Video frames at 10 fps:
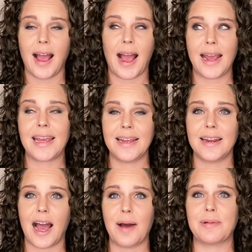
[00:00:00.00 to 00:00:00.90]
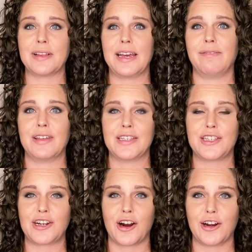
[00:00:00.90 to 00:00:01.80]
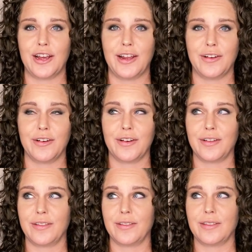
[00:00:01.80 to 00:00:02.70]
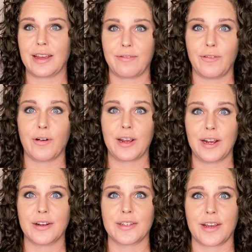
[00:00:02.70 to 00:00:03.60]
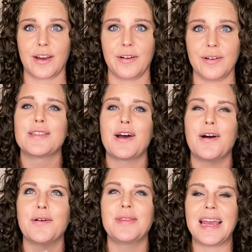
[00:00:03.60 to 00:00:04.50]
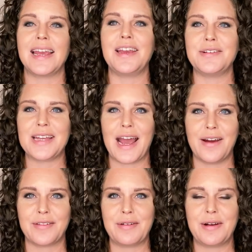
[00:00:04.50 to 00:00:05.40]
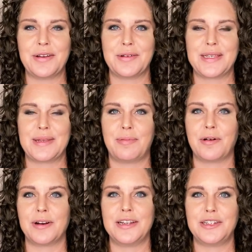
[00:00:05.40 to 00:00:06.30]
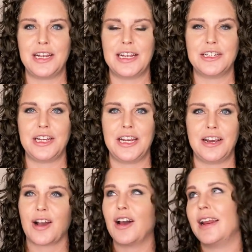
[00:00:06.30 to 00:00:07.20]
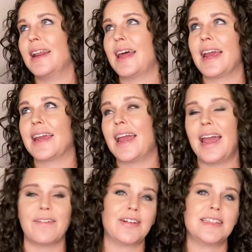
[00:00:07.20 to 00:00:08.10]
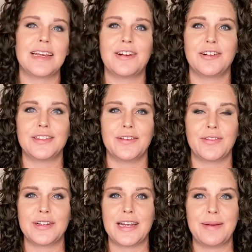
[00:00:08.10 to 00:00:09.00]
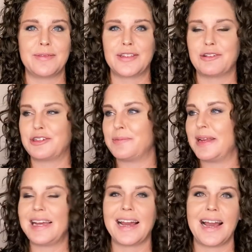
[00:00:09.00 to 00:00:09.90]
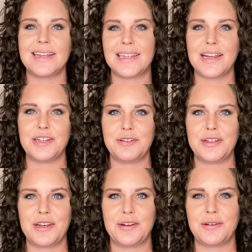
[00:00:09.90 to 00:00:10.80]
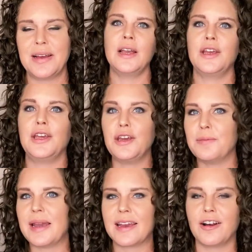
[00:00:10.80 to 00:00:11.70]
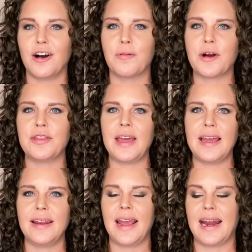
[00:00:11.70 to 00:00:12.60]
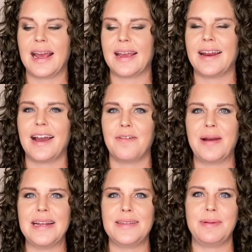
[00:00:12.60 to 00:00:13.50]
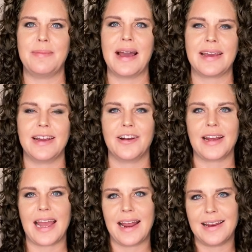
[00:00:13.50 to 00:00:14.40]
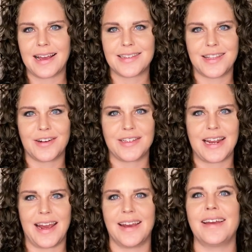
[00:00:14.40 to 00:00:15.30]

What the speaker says: I cannot believe this started like 4 years ago. So thank you to everyone who has supported G&G on like every single different type of social media I send you to. You make it all worth it, and I cannot wait to be back here again next Thursday.